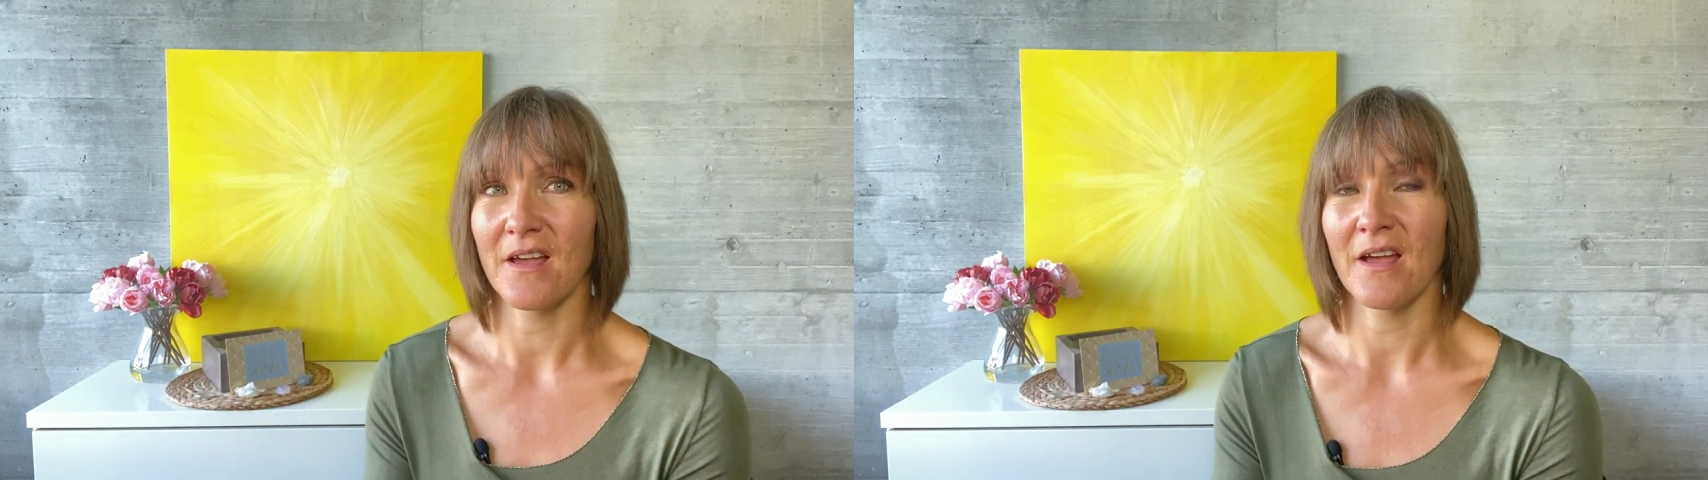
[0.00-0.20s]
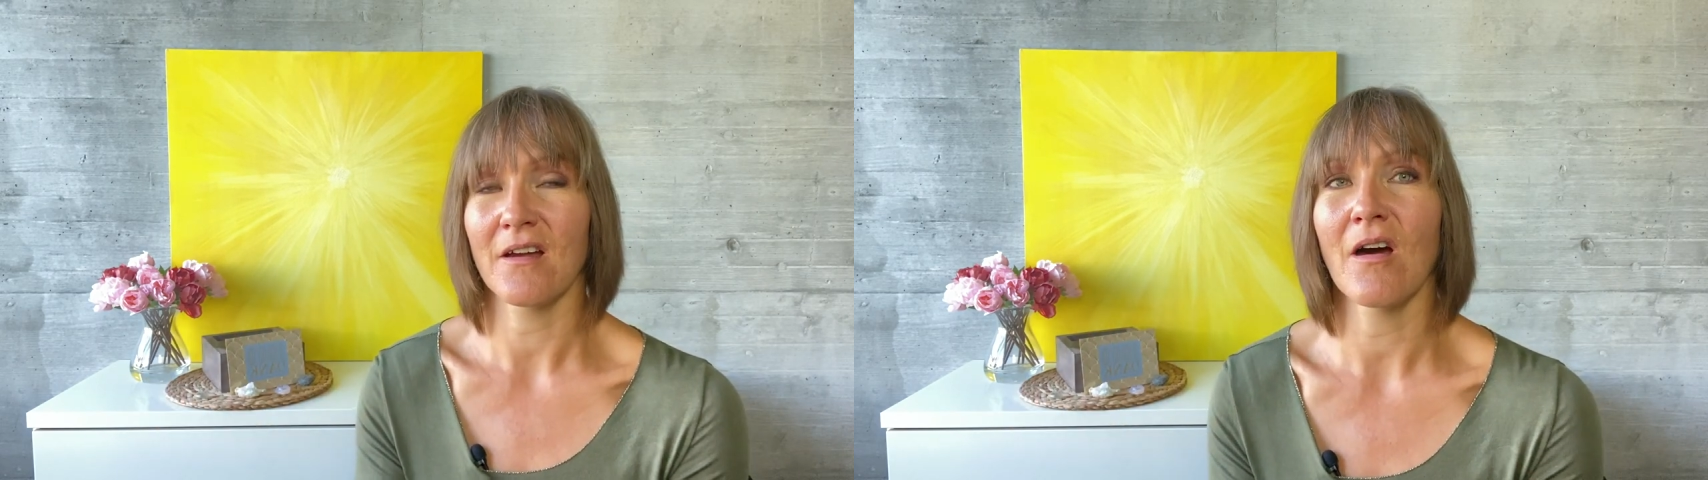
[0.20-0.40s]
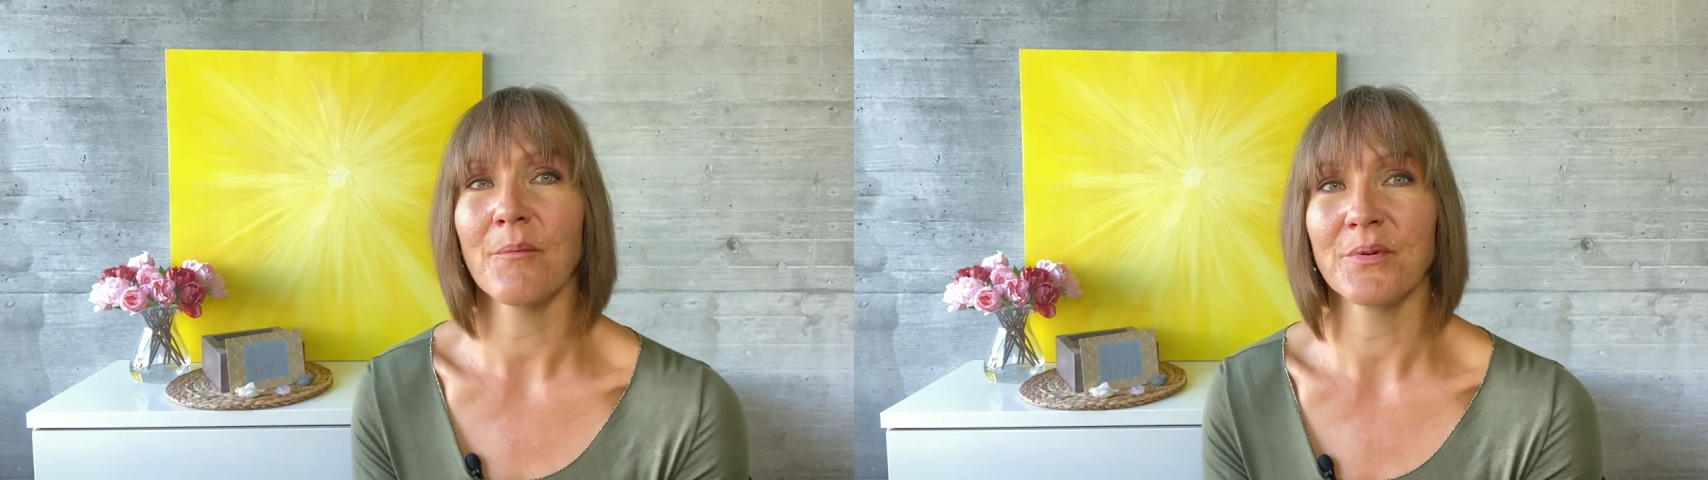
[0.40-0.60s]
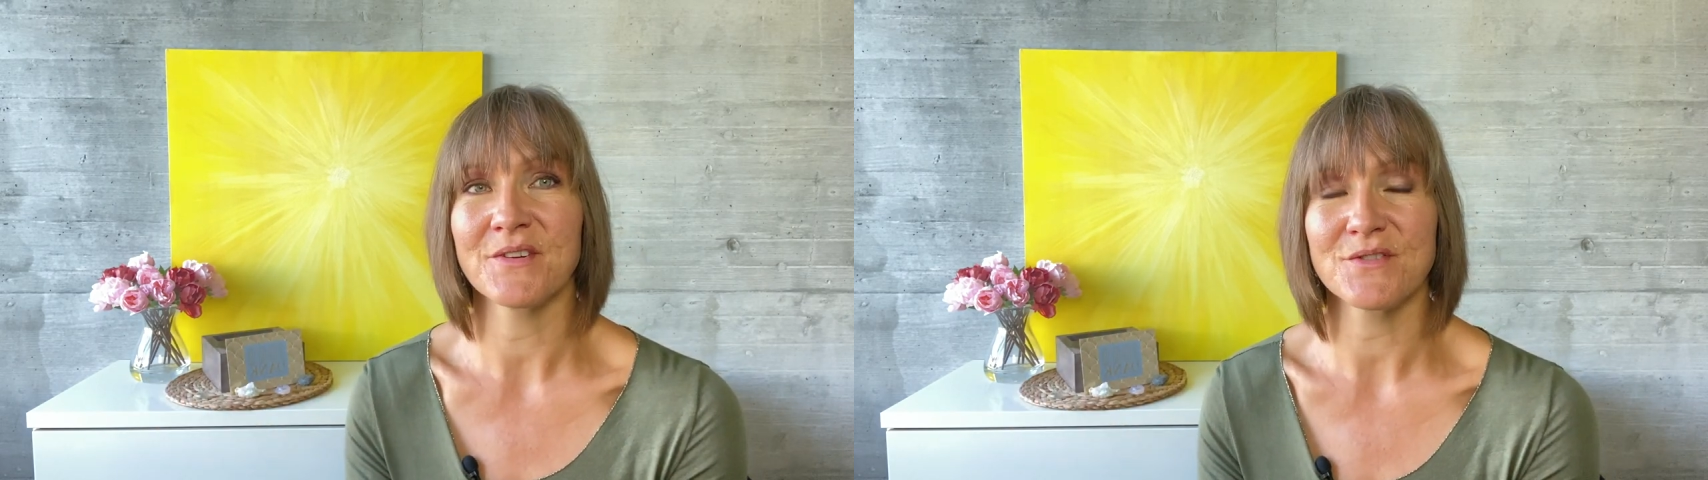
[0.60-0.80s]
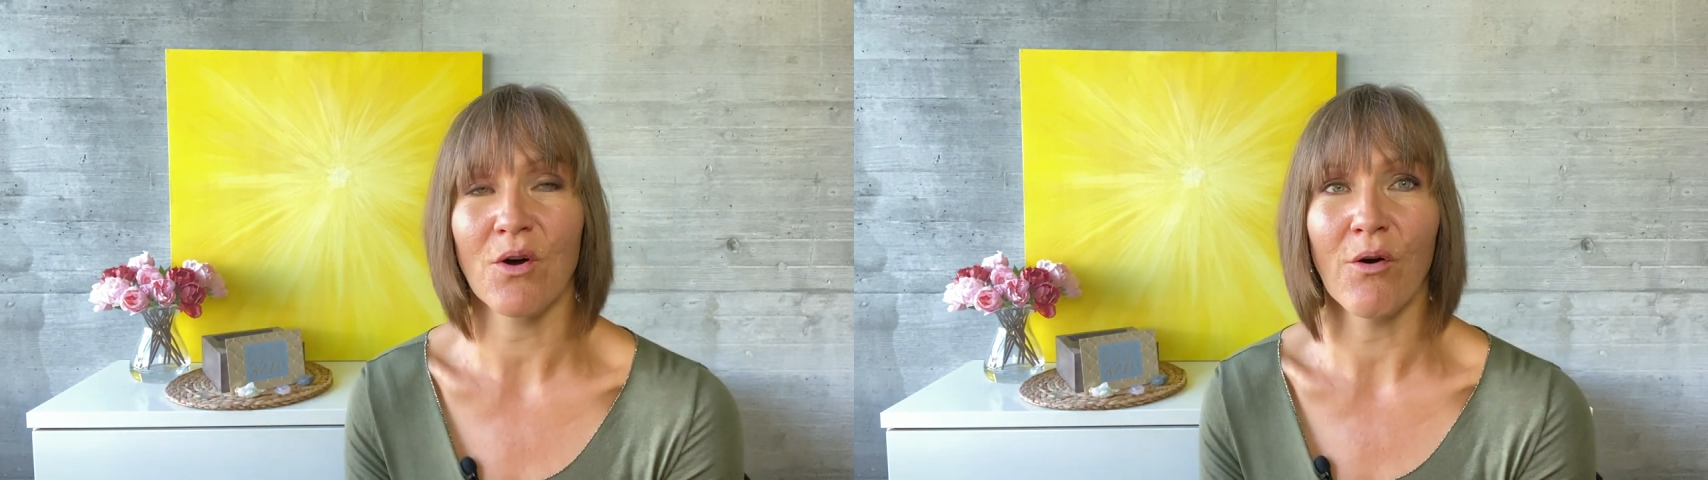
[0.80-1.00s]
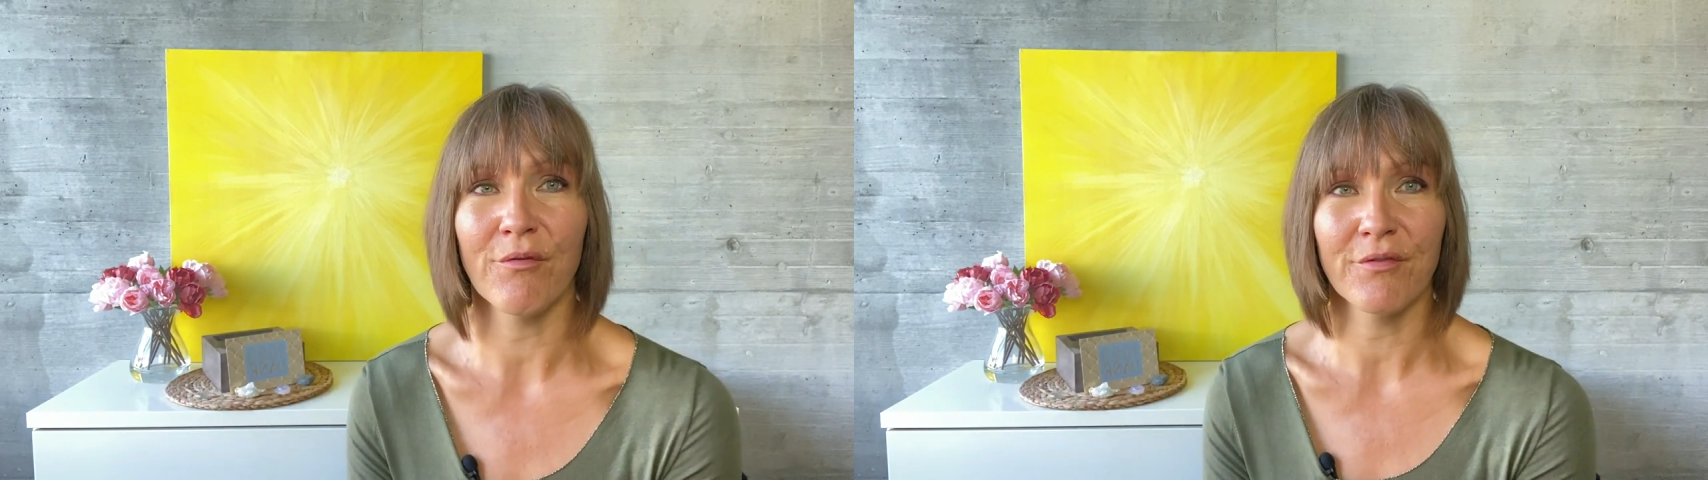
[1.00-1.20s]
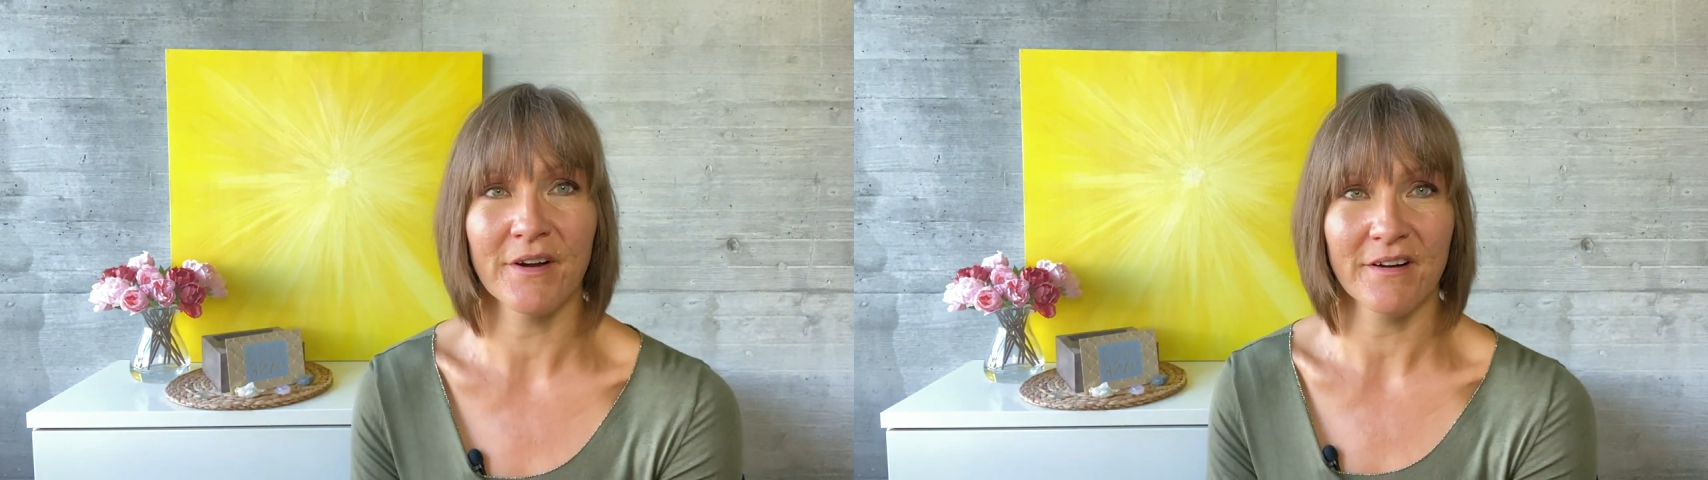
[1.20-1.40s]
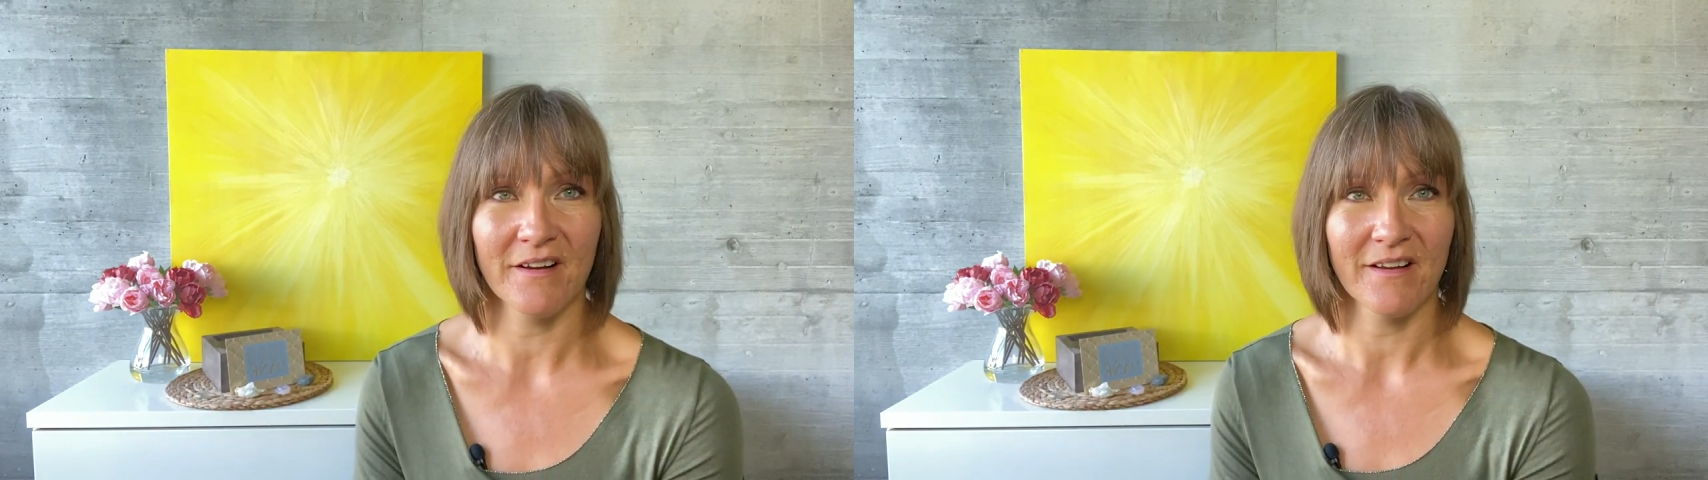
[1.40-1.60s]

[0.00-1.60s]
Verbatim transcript: a company's offer,